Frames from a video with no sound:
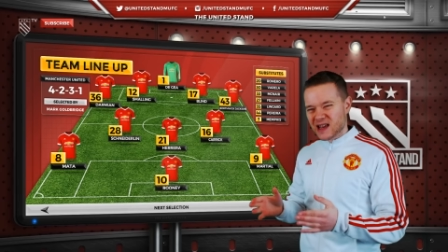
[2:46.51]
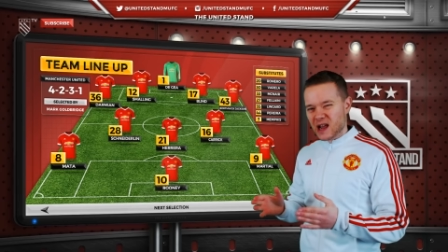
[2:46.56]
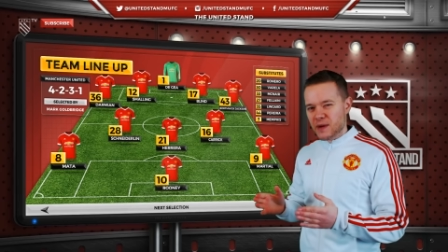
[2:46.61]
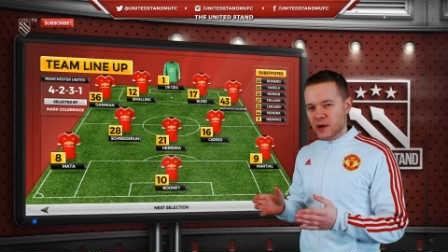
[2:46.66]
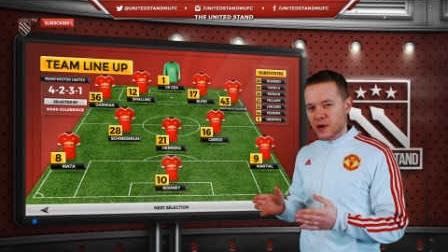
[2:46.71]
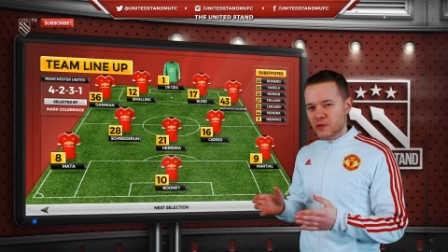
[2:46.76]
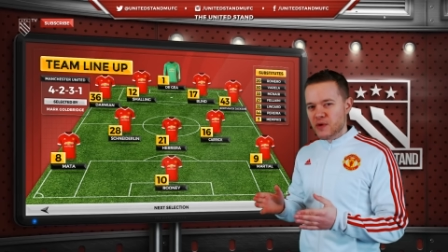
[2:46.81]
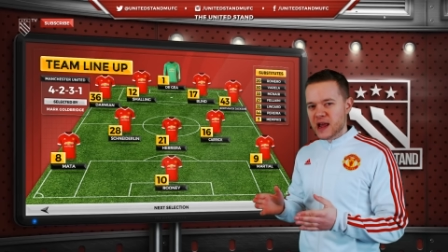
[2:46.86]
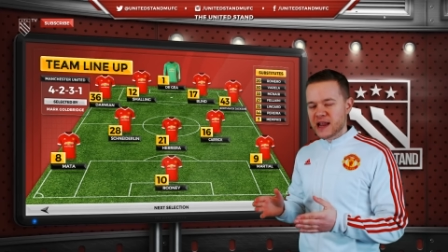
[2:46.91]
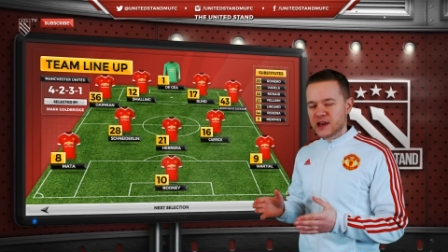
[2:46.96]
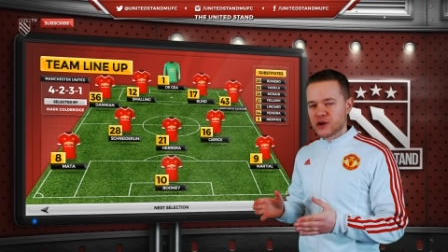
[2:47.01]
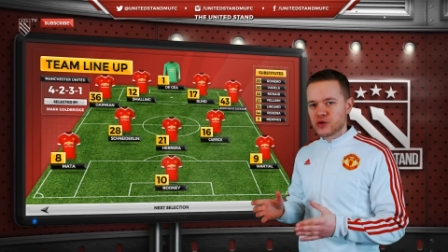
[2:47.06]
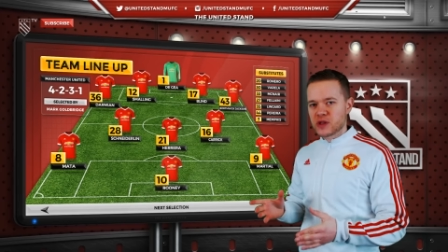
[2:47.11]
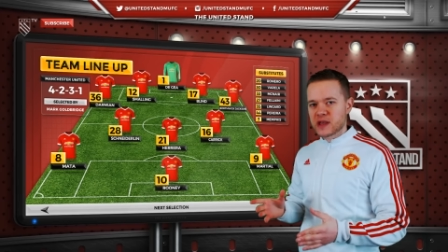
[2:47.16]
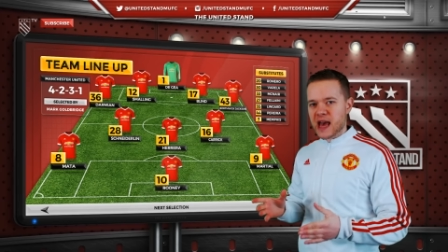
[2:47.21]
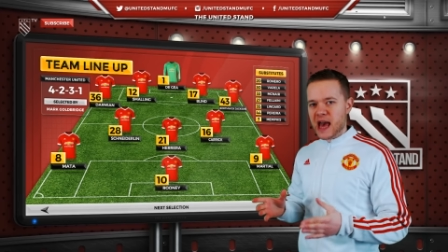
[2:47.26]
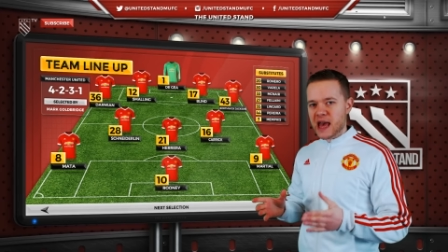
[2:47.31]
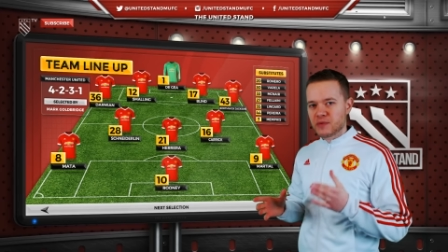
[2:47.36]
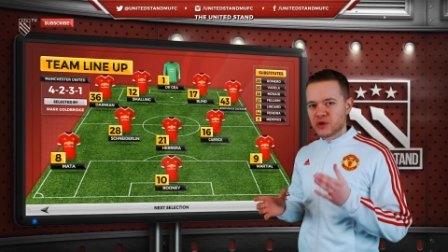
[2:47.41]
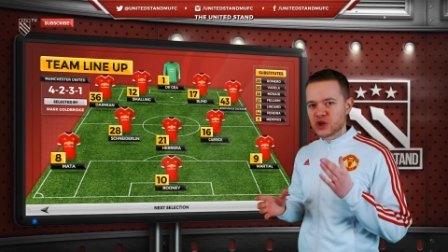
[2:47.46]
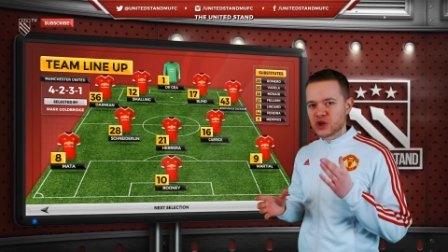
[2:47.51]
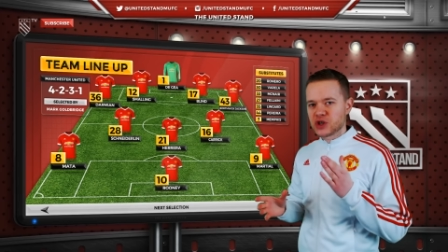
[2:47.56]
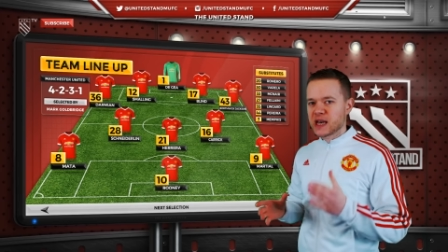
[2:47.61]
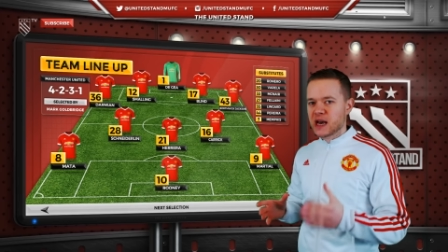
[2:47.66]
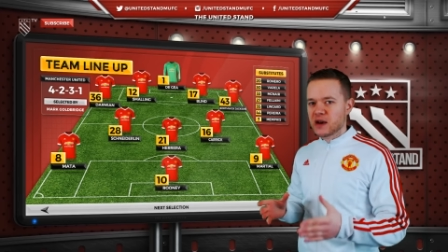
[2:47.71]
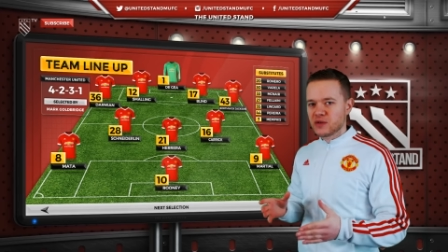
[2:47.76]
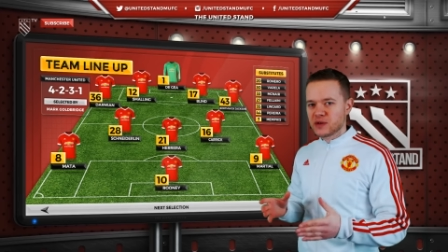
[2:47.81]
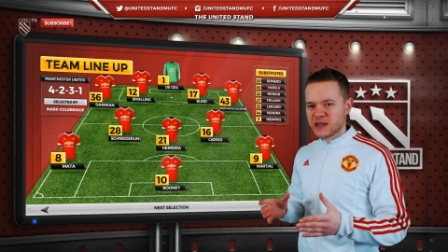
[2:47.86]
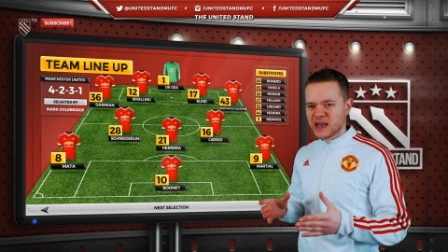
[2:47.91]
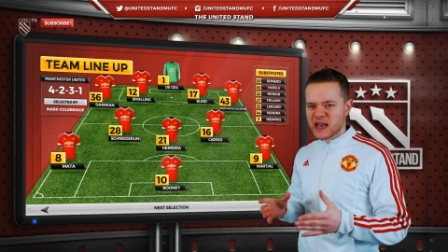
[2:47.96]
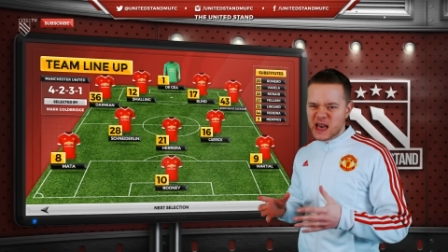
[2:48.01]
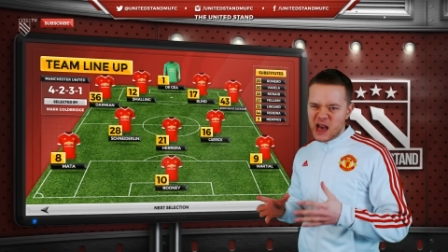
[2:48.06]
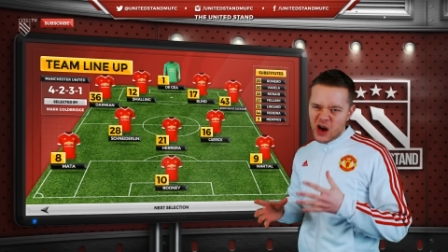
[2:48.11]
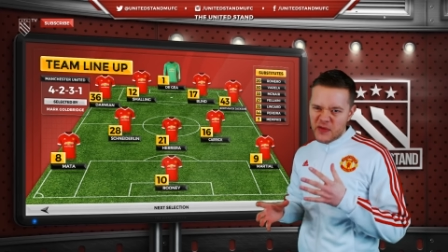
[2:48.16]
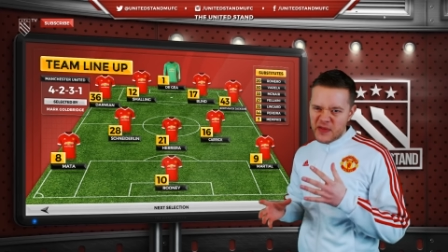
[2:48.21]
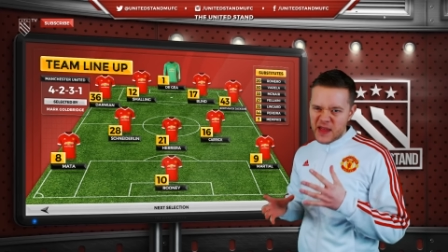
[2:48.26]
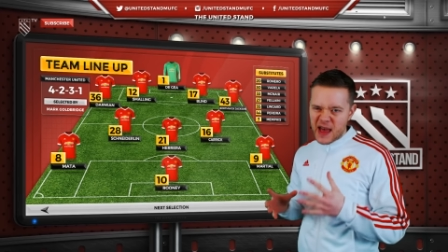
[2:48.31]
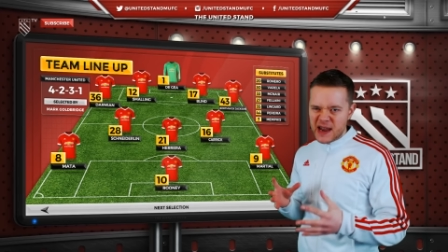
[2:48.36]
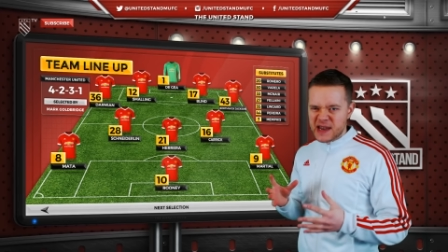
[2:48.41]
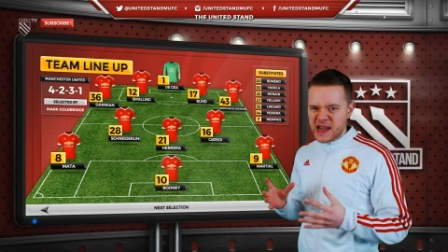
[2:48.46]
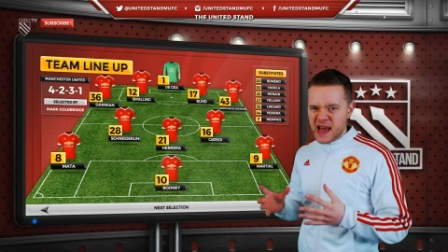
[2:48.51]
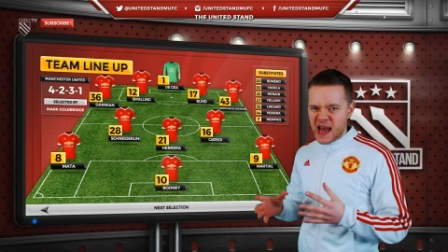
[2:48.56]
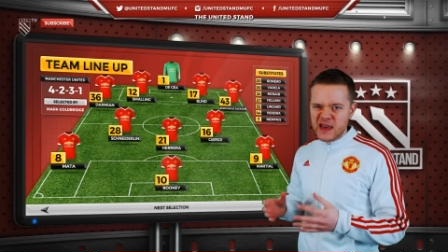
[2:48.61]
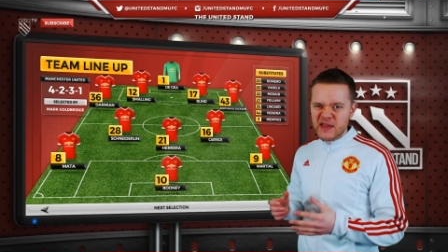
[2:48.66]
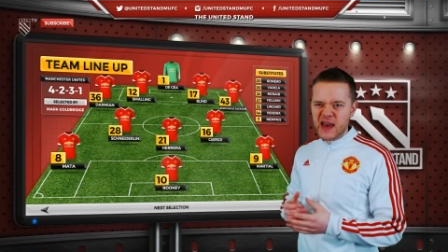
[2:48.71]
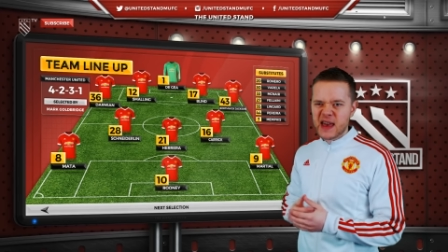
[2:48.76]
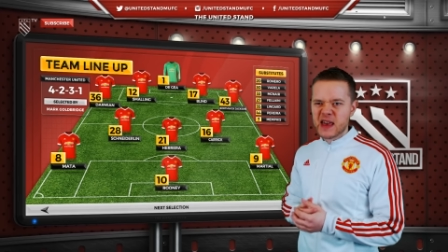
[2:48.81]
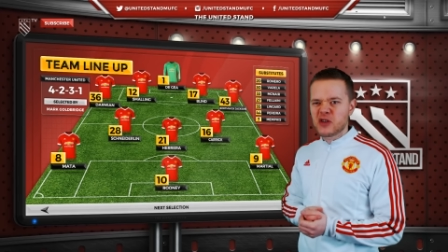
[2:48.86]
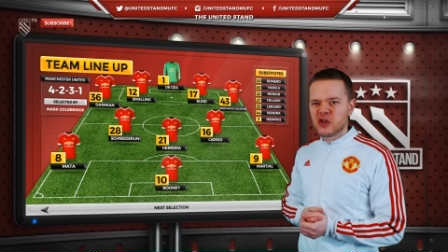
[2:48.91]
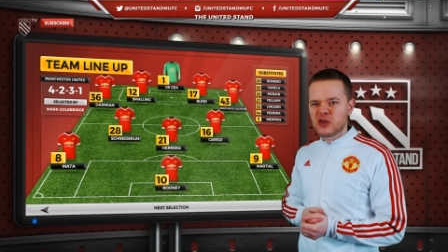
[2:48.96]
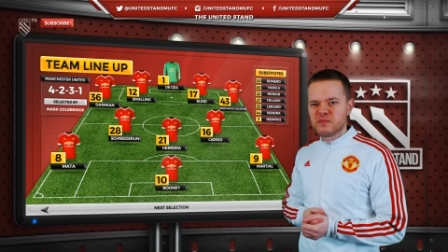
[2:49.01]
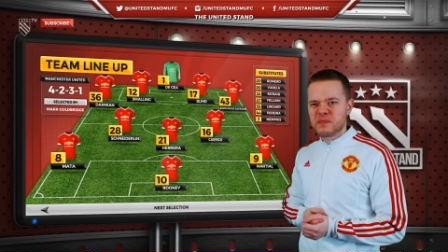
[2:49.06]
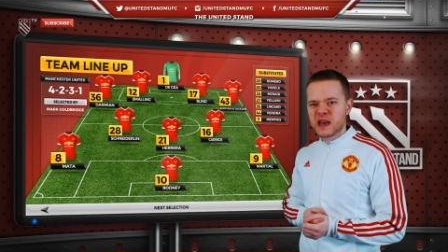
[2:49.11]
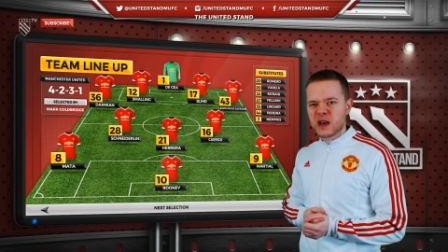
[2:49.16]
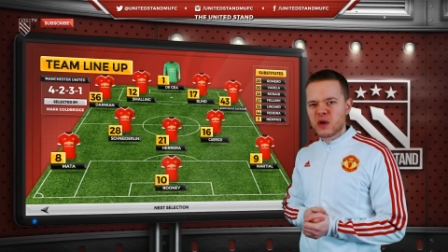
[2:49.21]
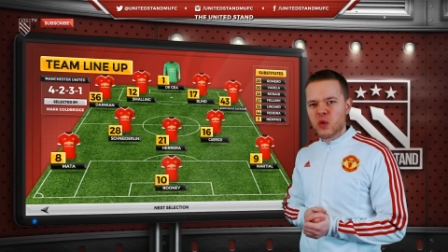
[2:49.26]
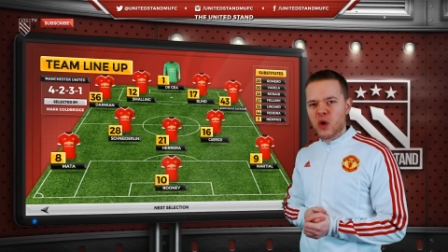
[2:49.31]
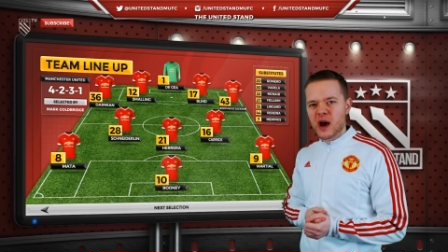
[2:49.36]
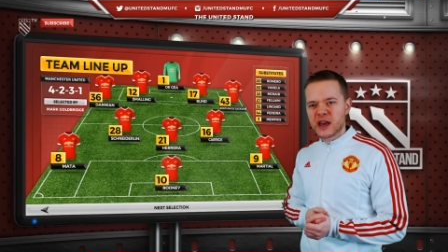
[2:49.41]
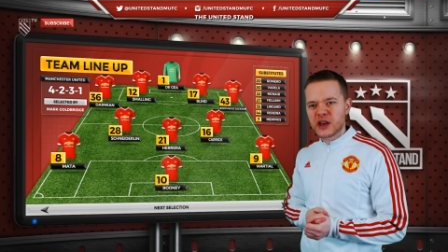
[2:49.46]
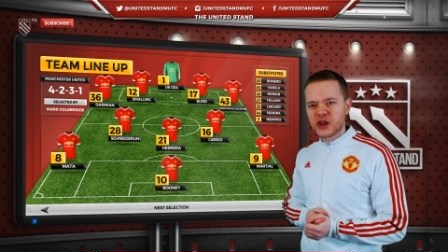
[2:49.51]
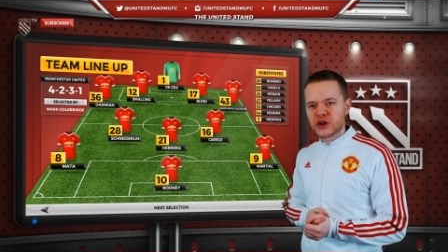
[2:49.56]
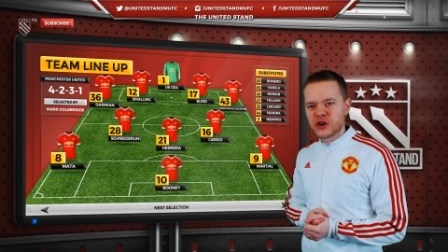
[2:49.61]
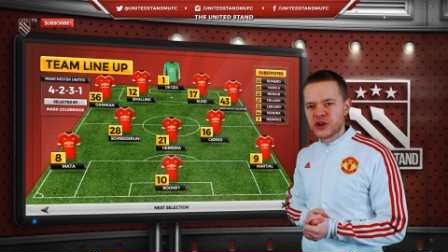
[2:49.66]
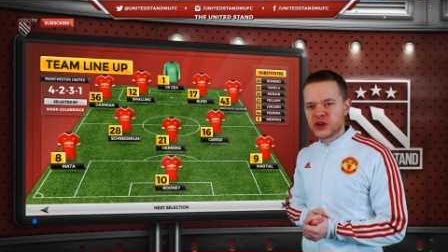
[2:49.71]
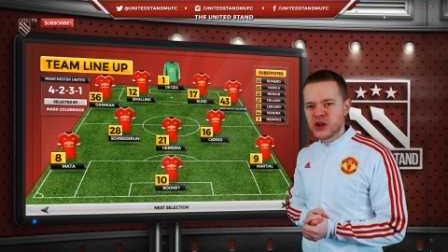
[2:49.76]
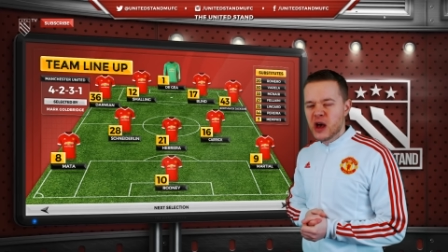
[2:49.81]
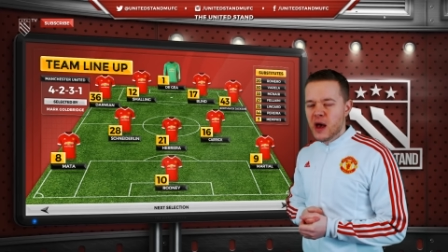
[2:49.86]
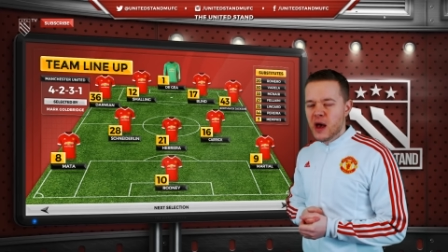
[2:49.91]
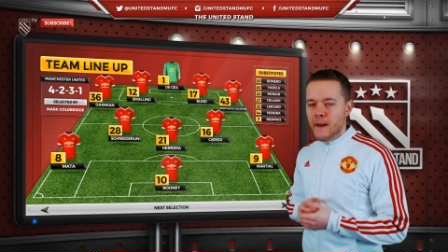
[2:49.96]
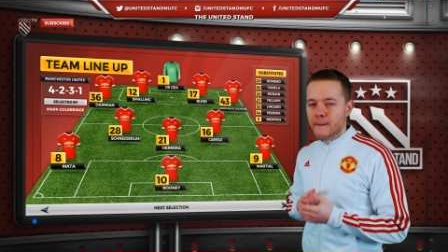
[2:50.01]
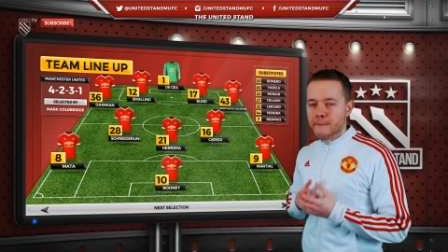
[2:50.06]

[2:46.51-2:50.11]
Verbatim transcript: it's going to be a really good game because Chelsea on their day they could be quite good,